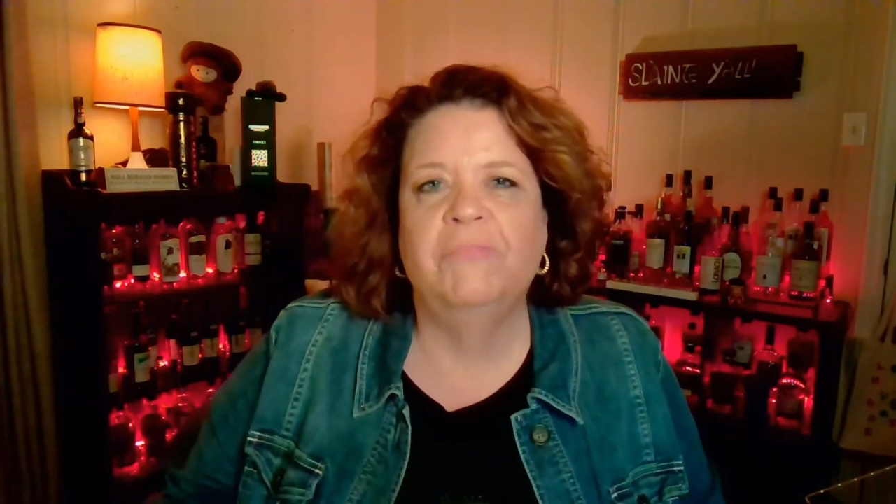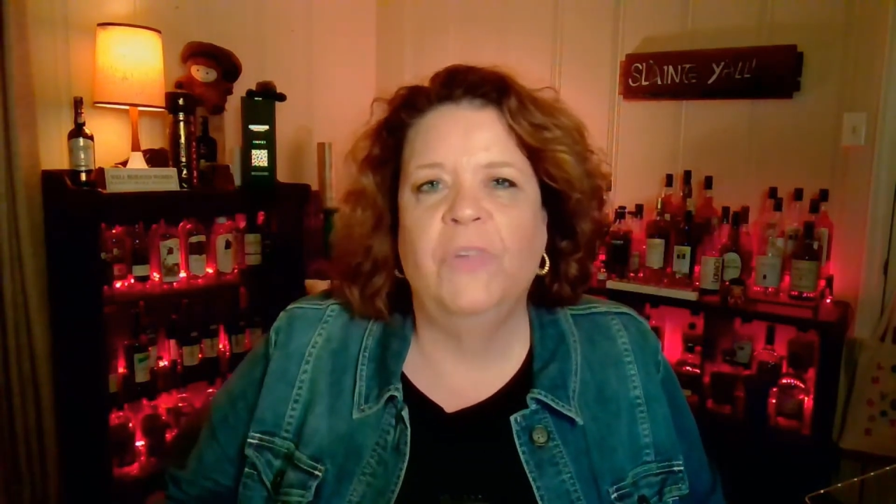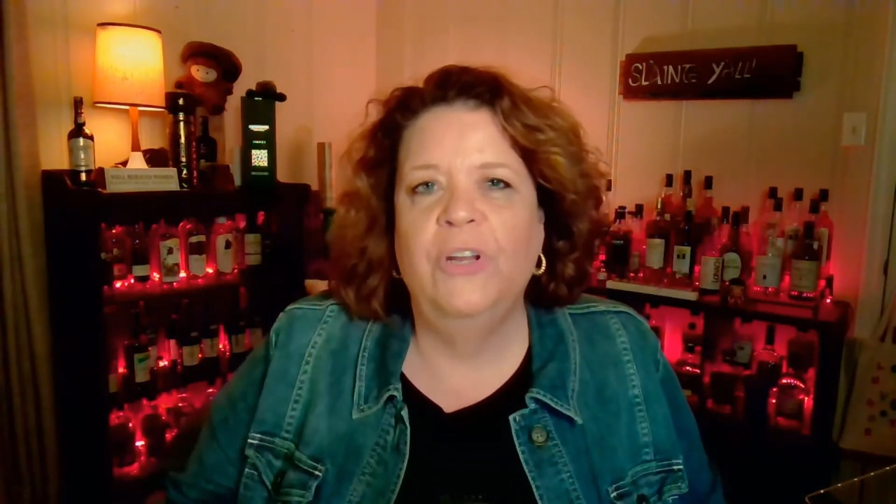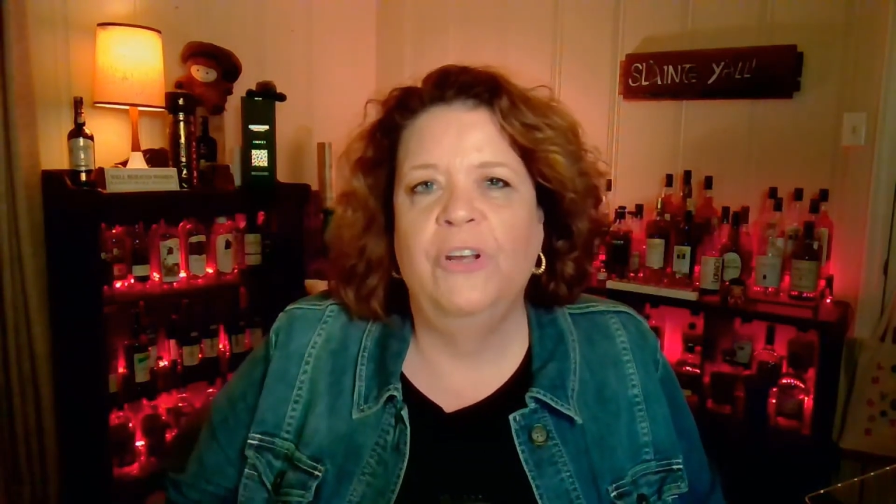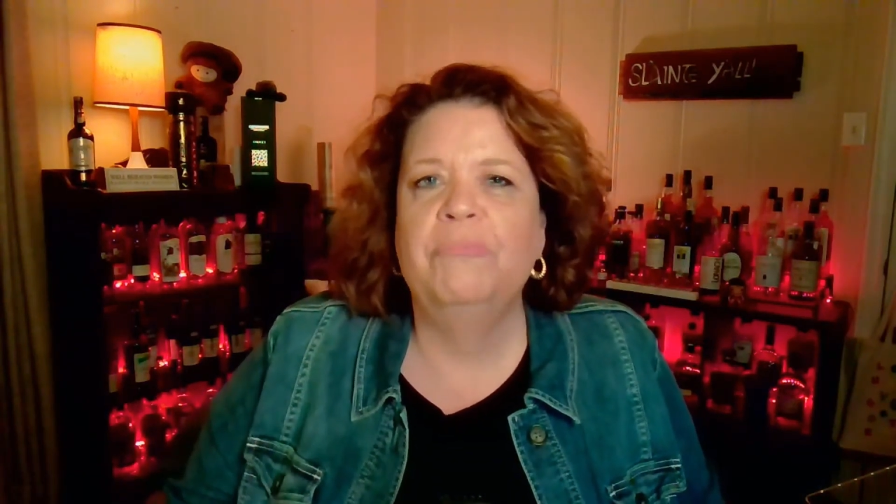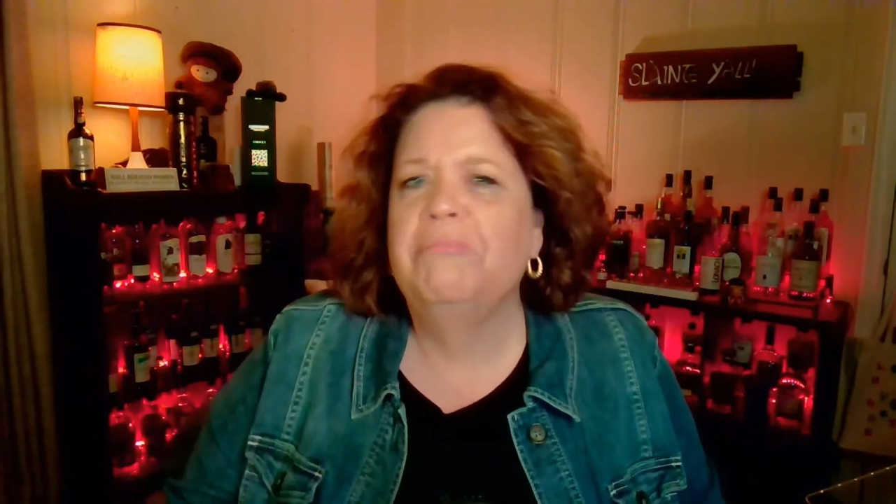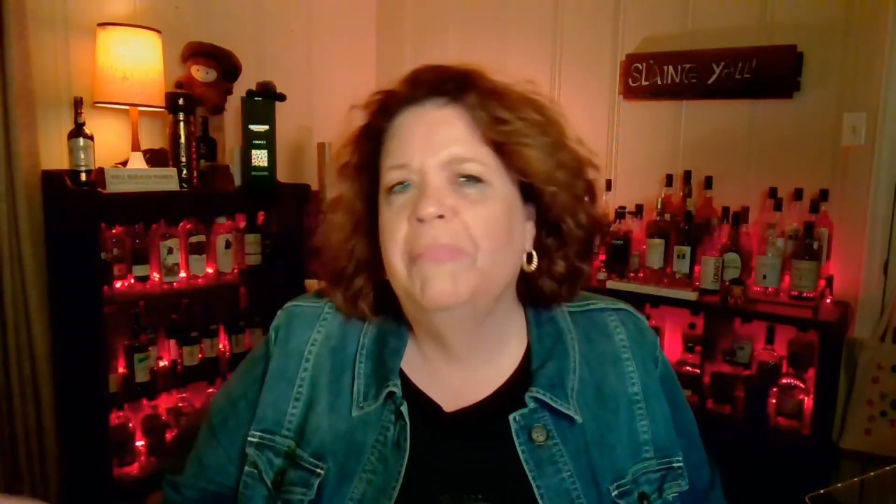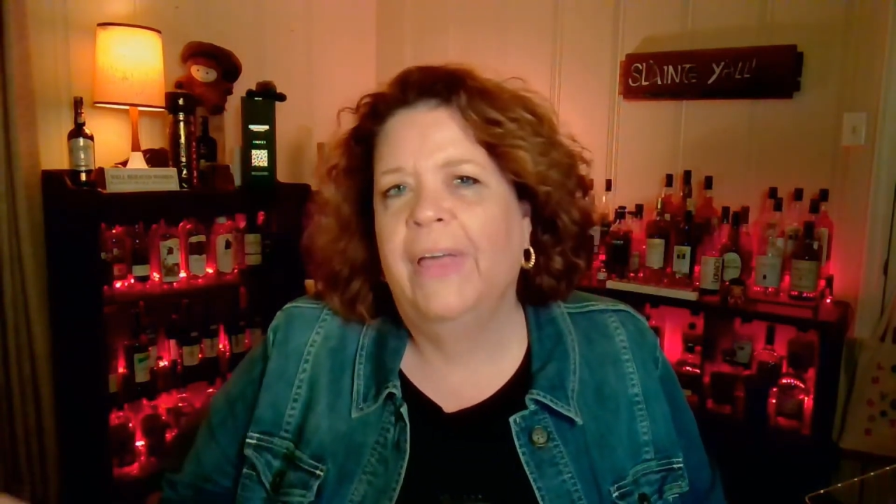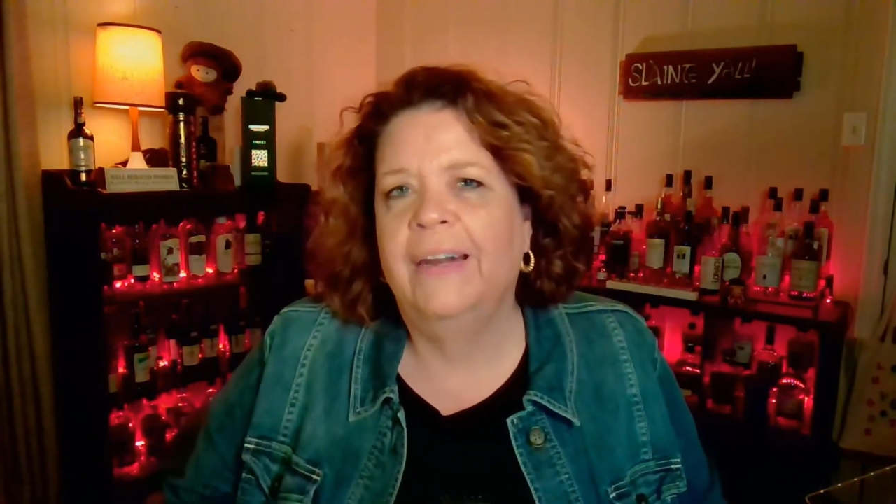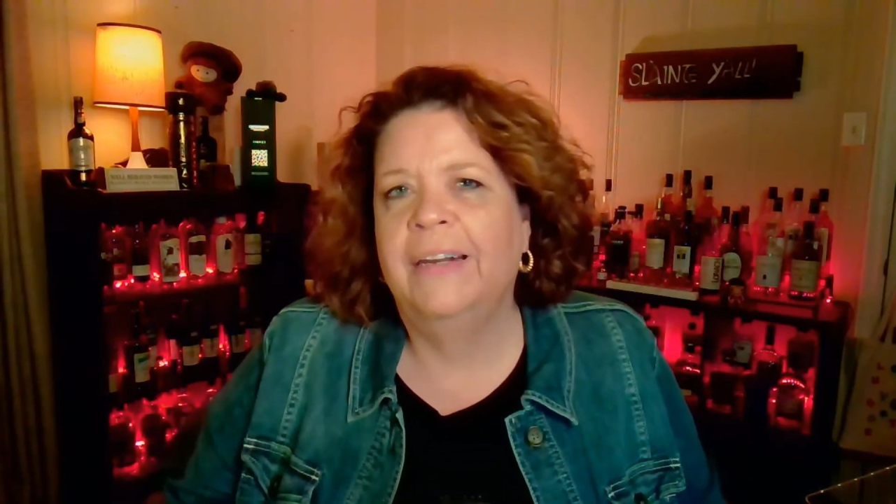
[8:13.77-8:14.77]

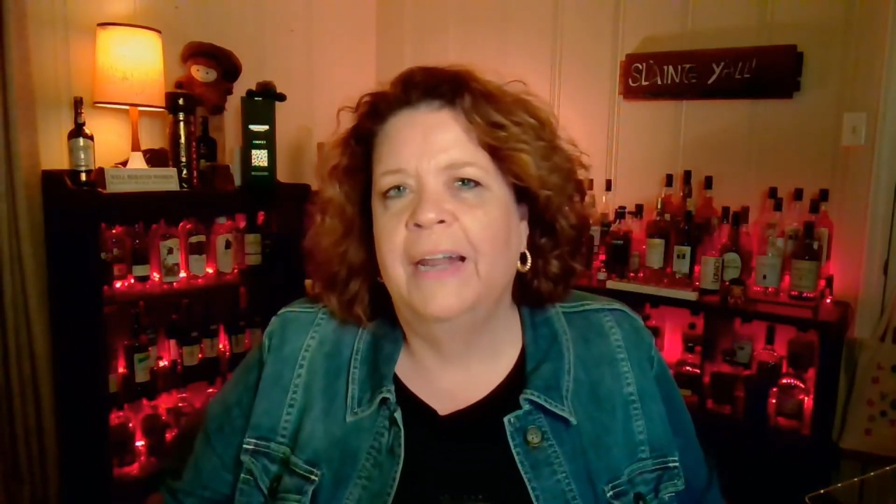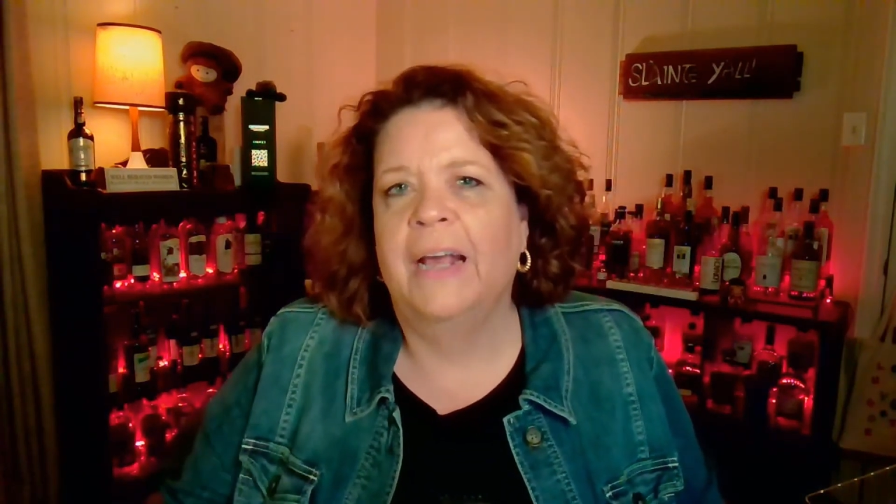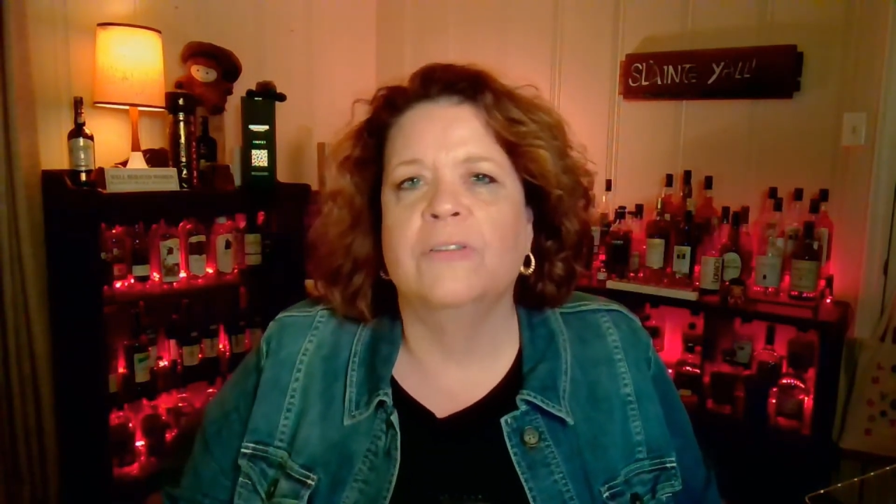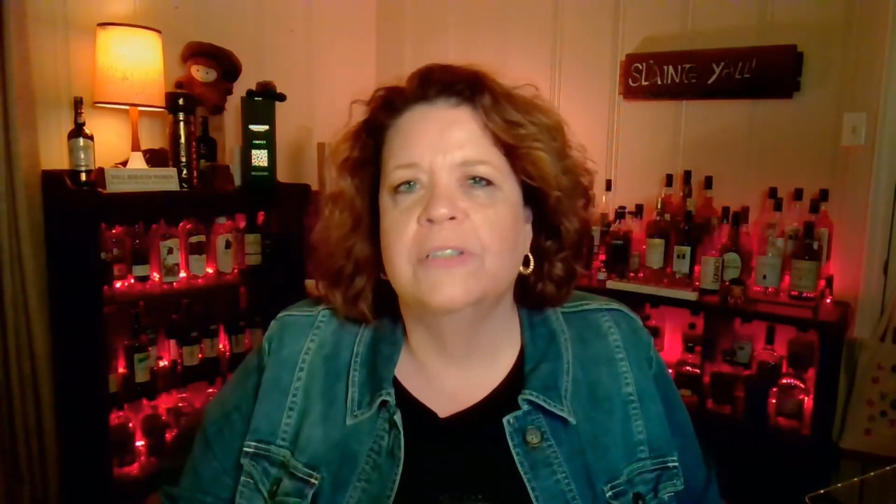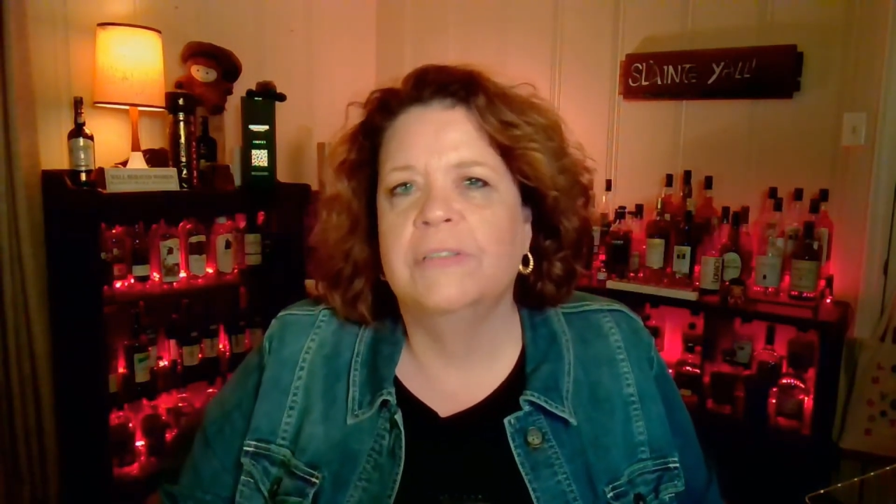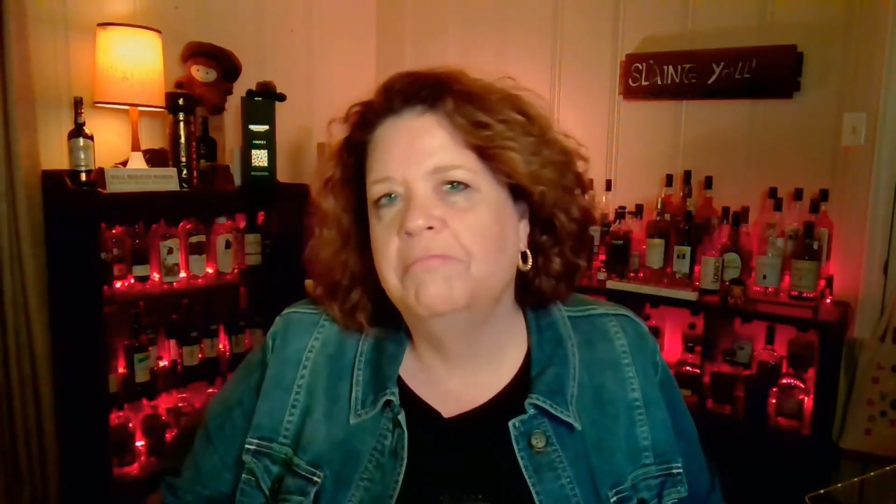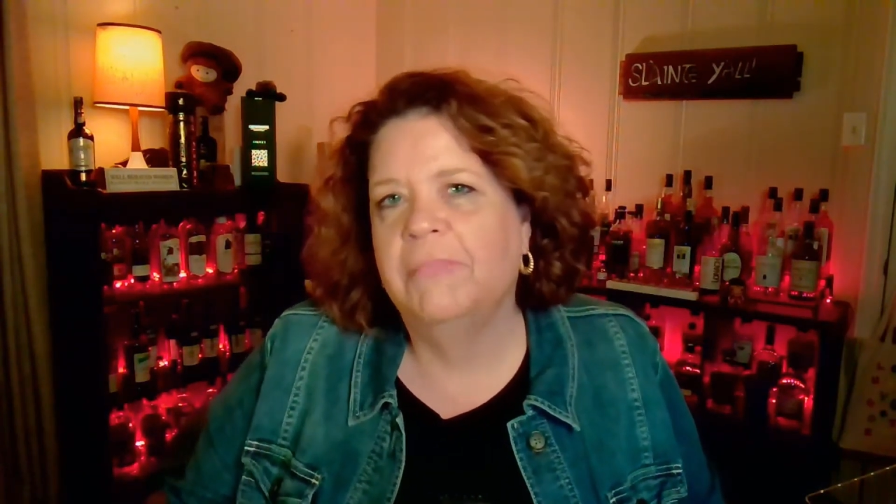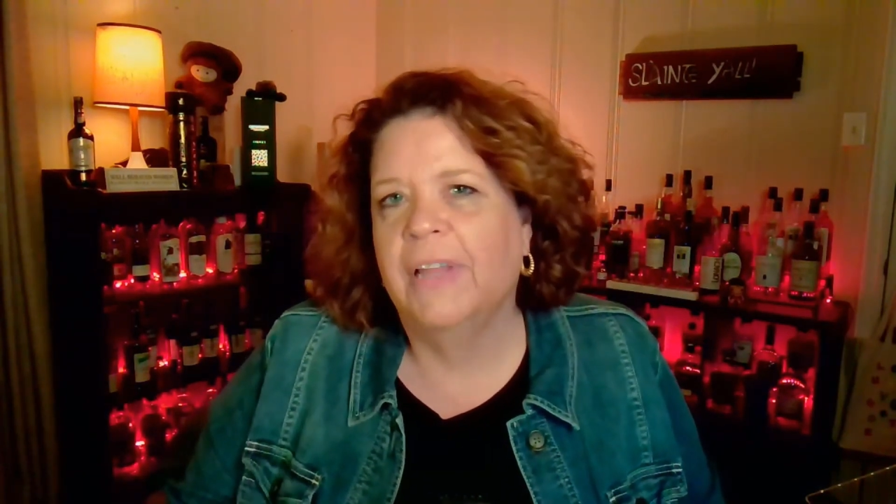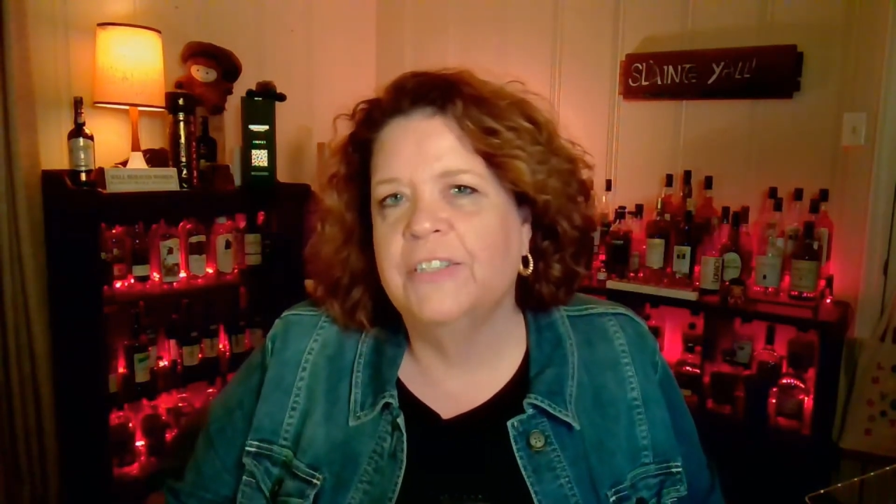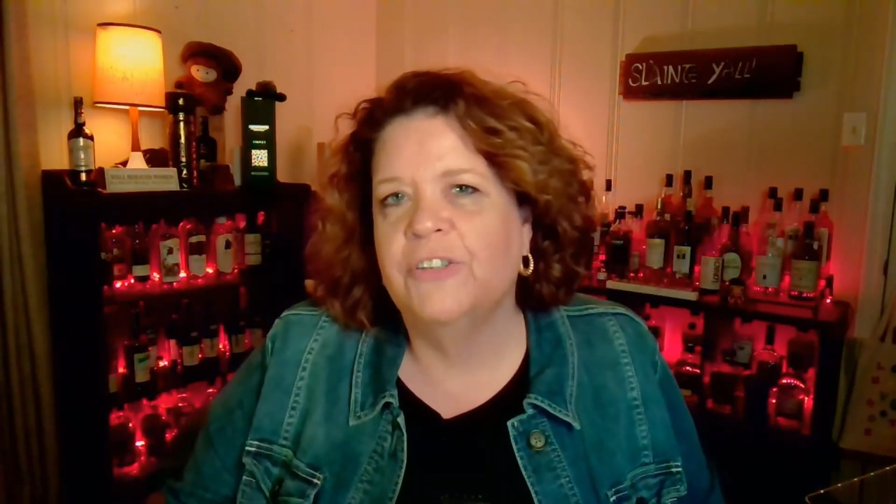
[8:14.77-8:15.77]
they had 1 ounce.
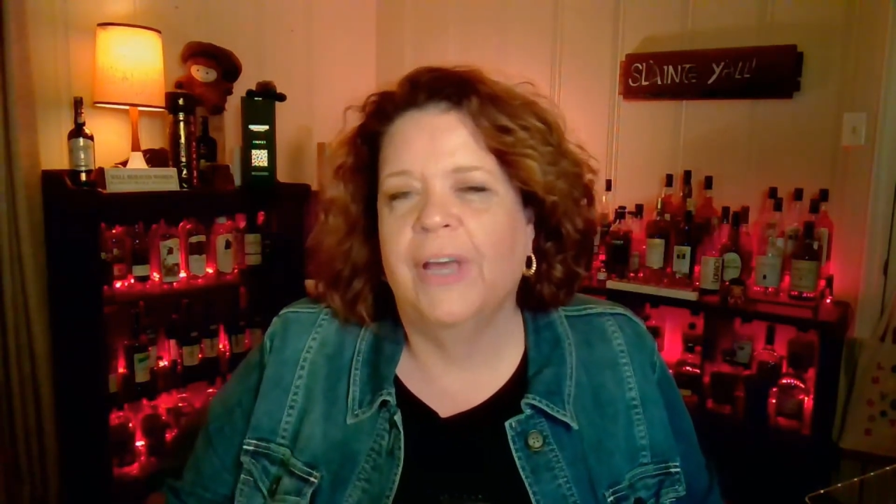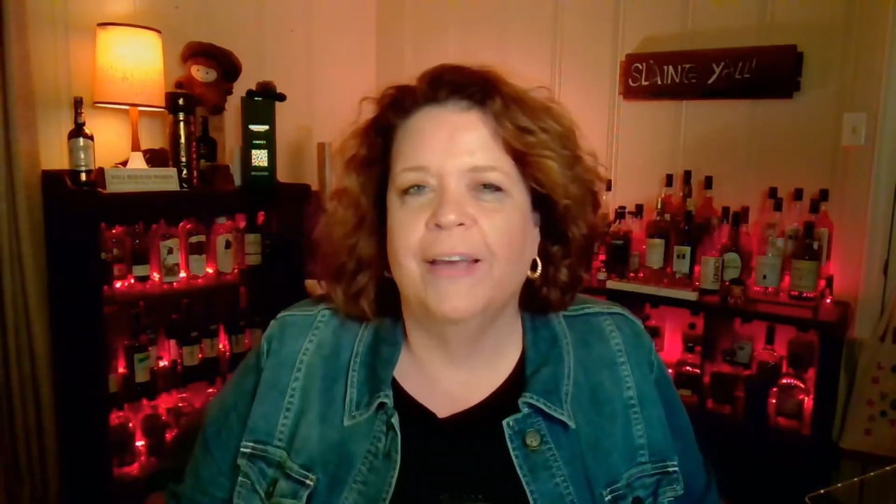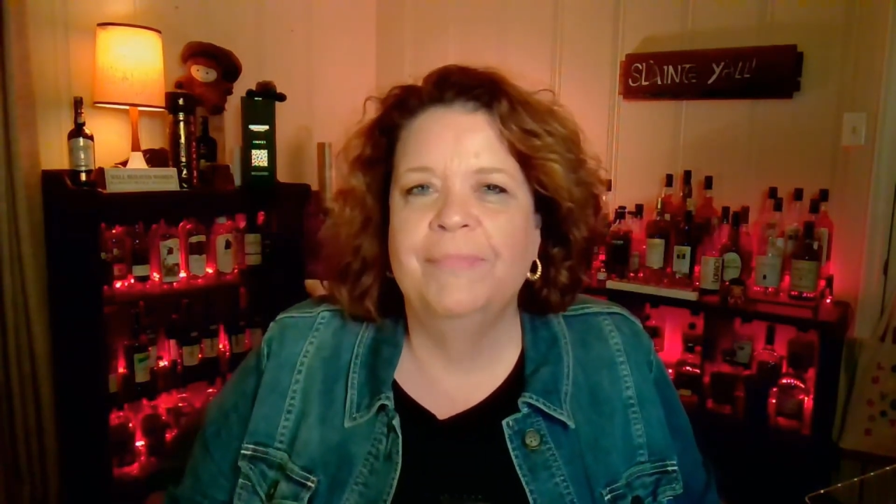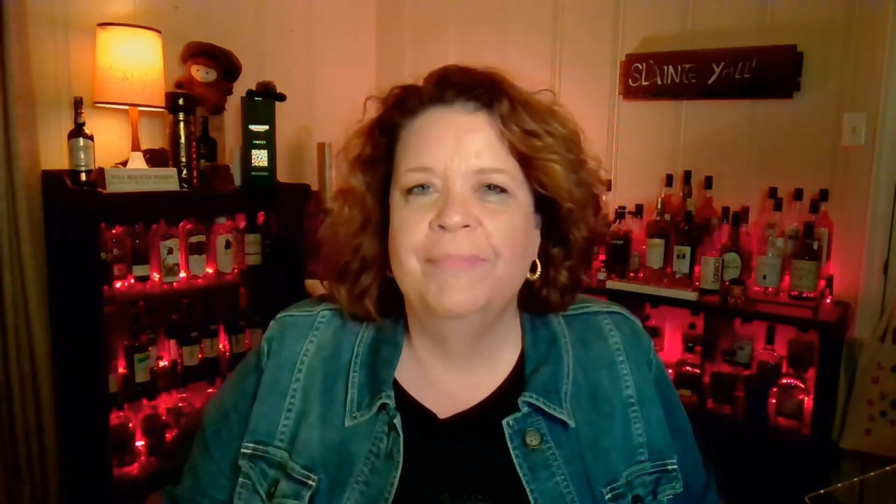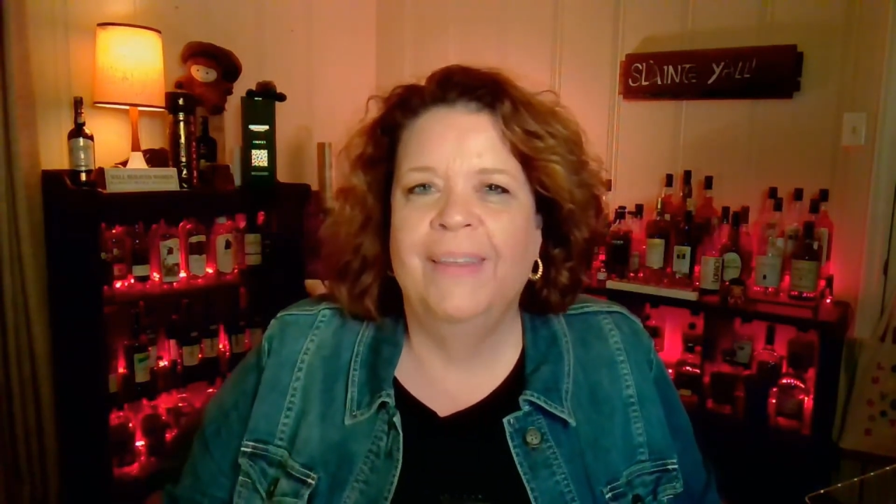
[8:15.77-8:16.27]
That's okay.